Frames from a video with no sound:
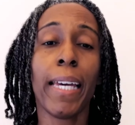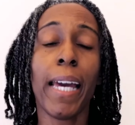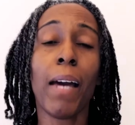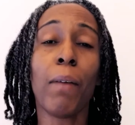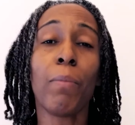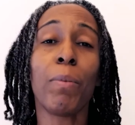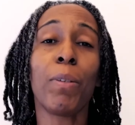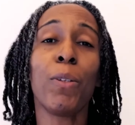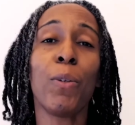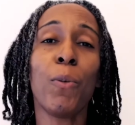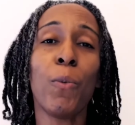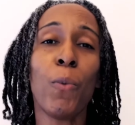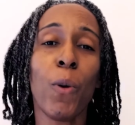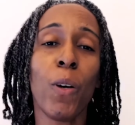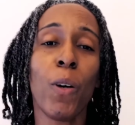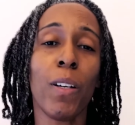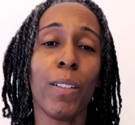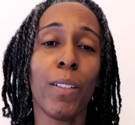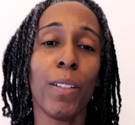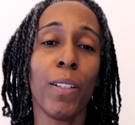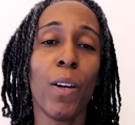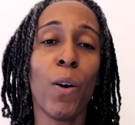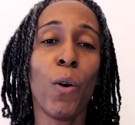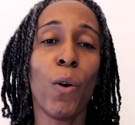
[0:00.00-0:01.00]
Capital
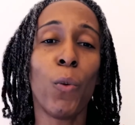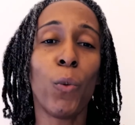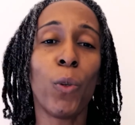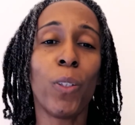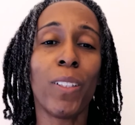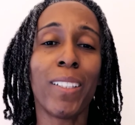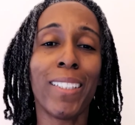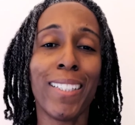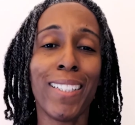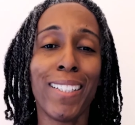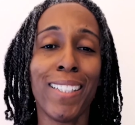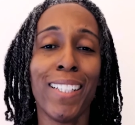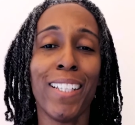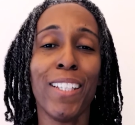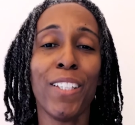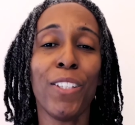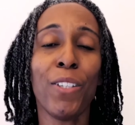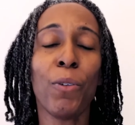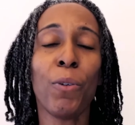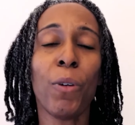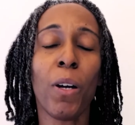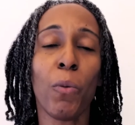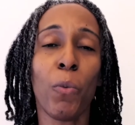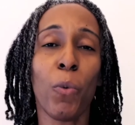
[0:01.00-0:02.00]
One will
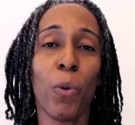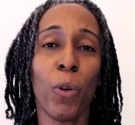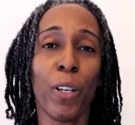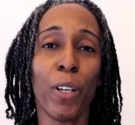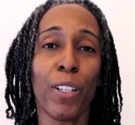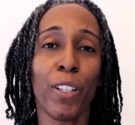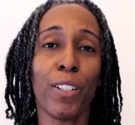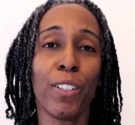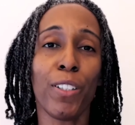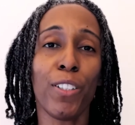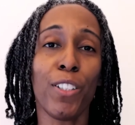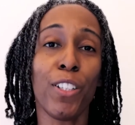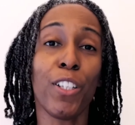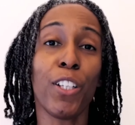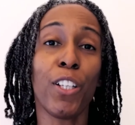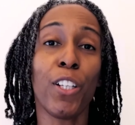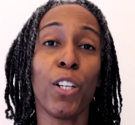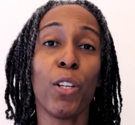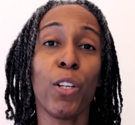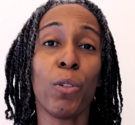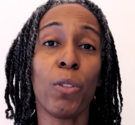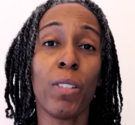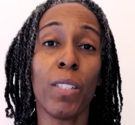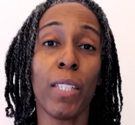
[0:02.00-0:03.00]
continue our work to
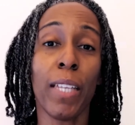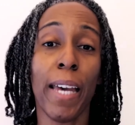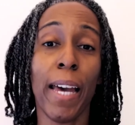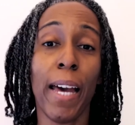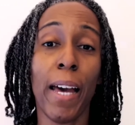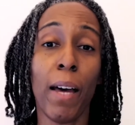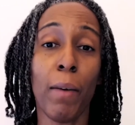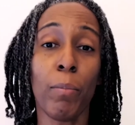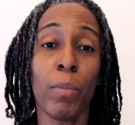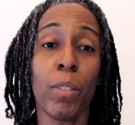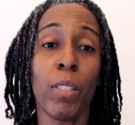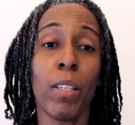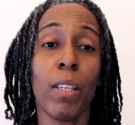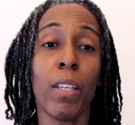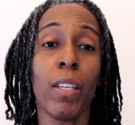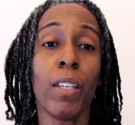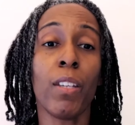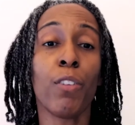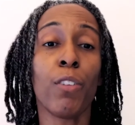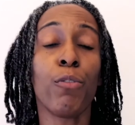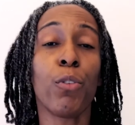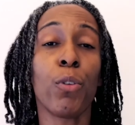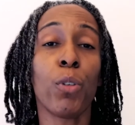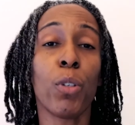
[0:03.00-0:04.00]
close gaps
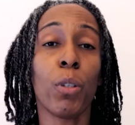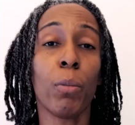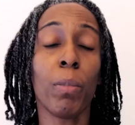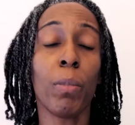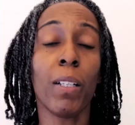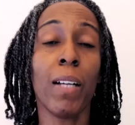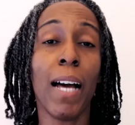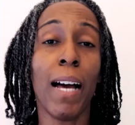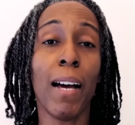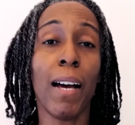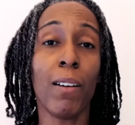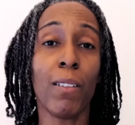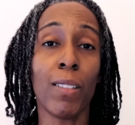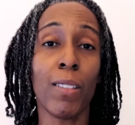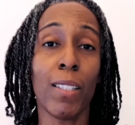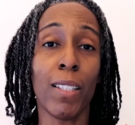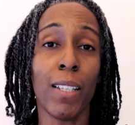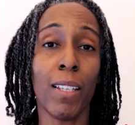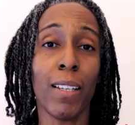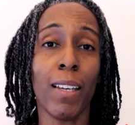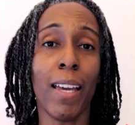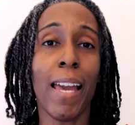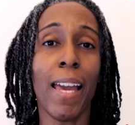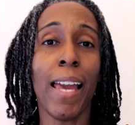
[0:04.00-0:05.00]
in affordable
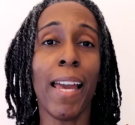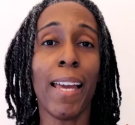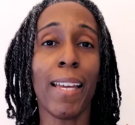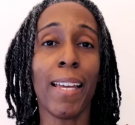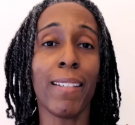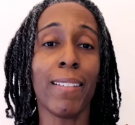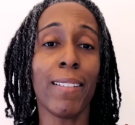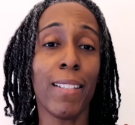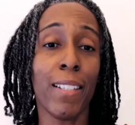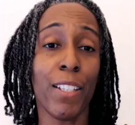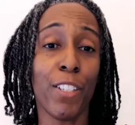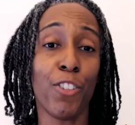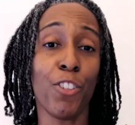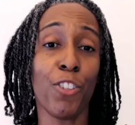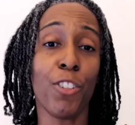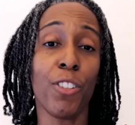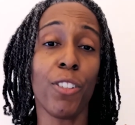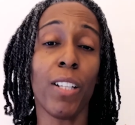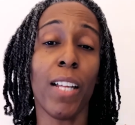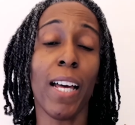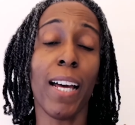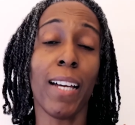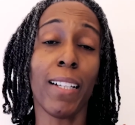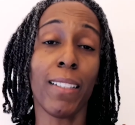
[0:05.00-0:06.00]
housing and
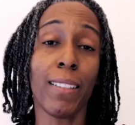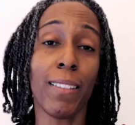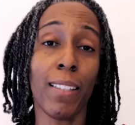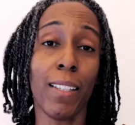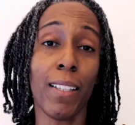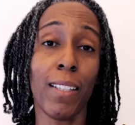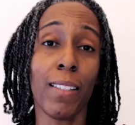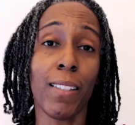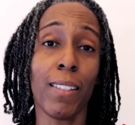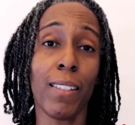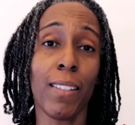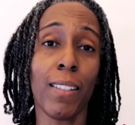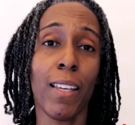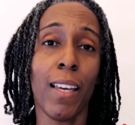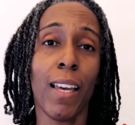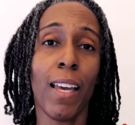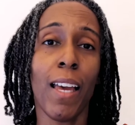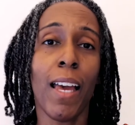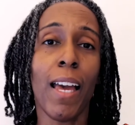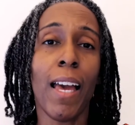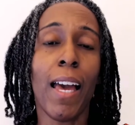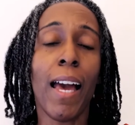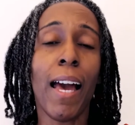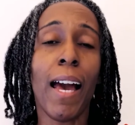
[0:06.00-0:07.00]
digital access.
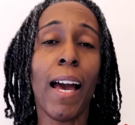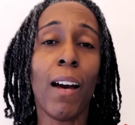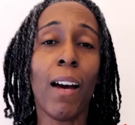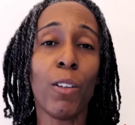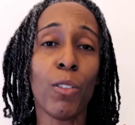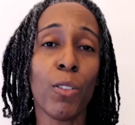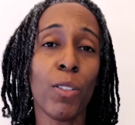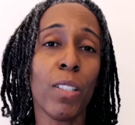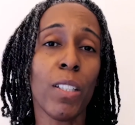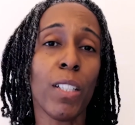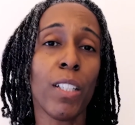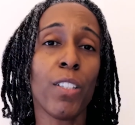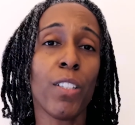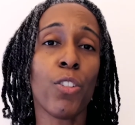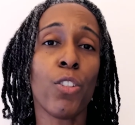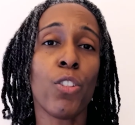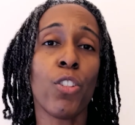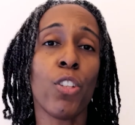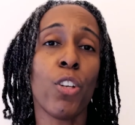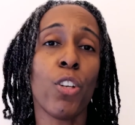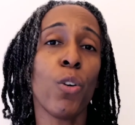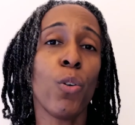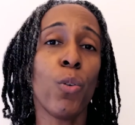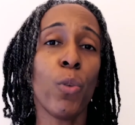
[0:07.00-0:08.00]
Housing
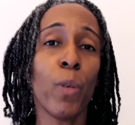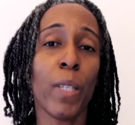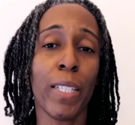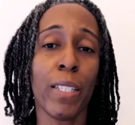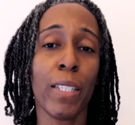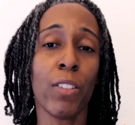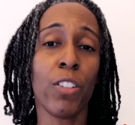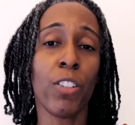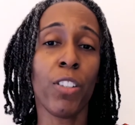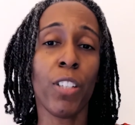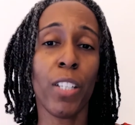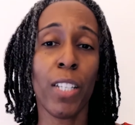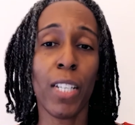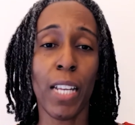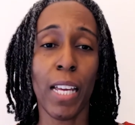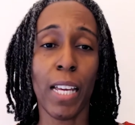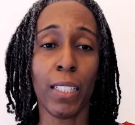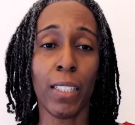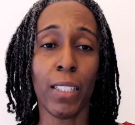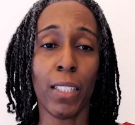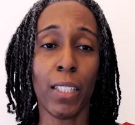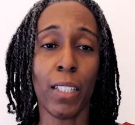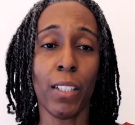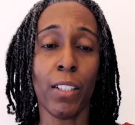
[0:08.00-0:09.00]
is so
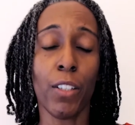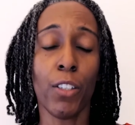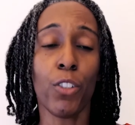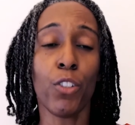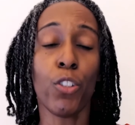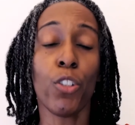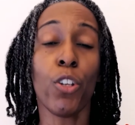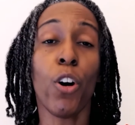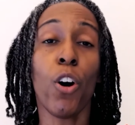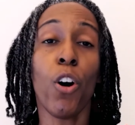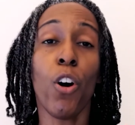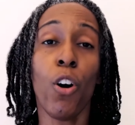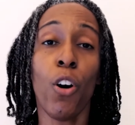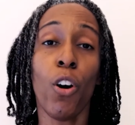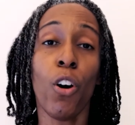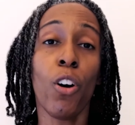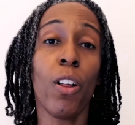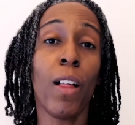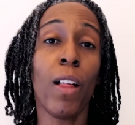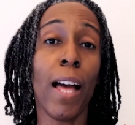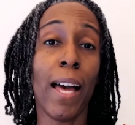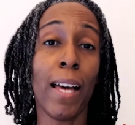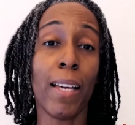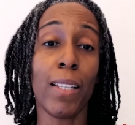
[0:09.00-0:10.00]
interconnected to
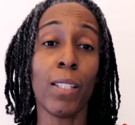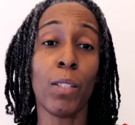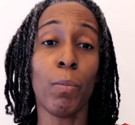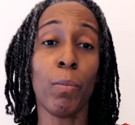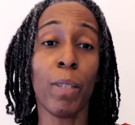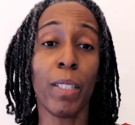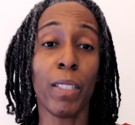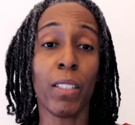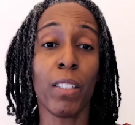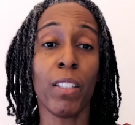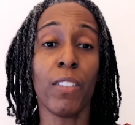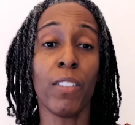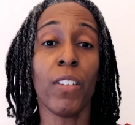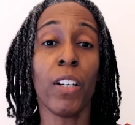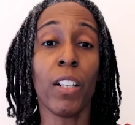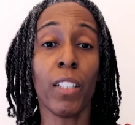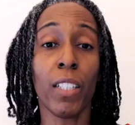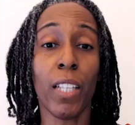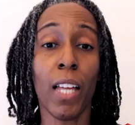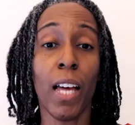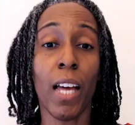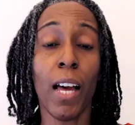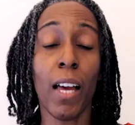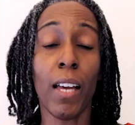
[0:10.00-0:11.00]
all aspects of
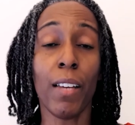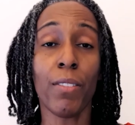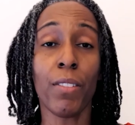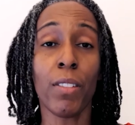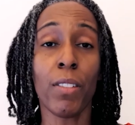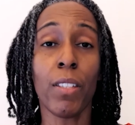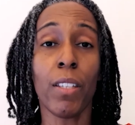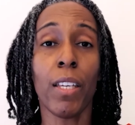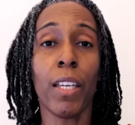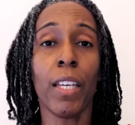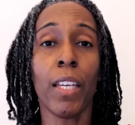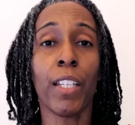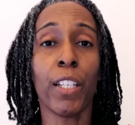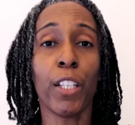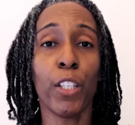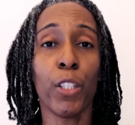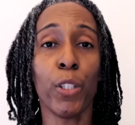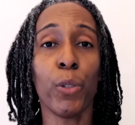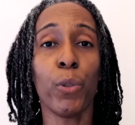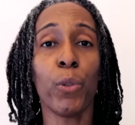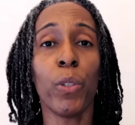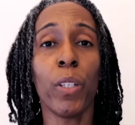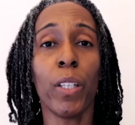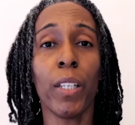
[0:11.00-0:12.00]
our lives,
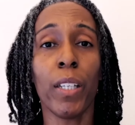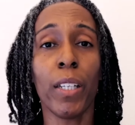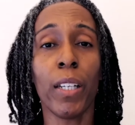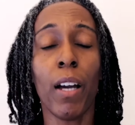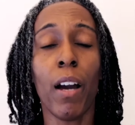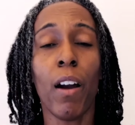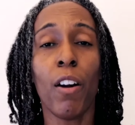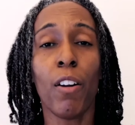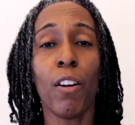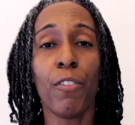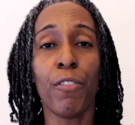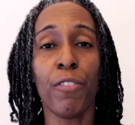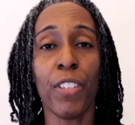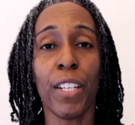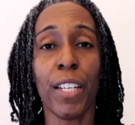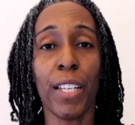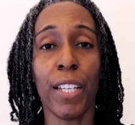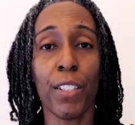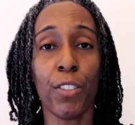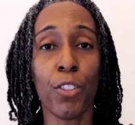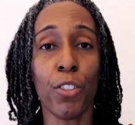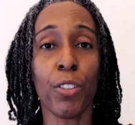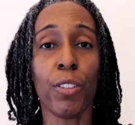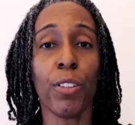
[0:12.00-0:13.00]
including our
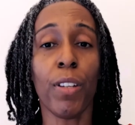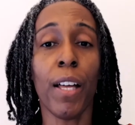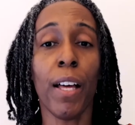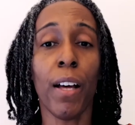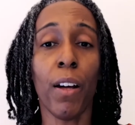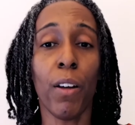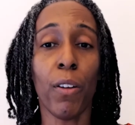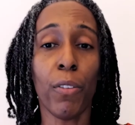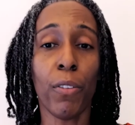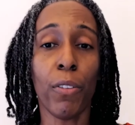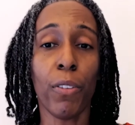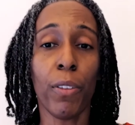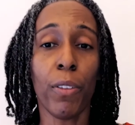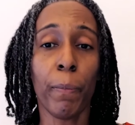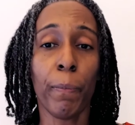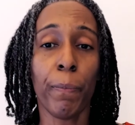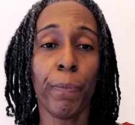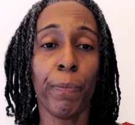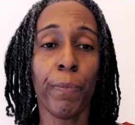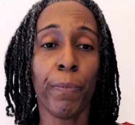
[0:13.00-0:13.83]
financial health.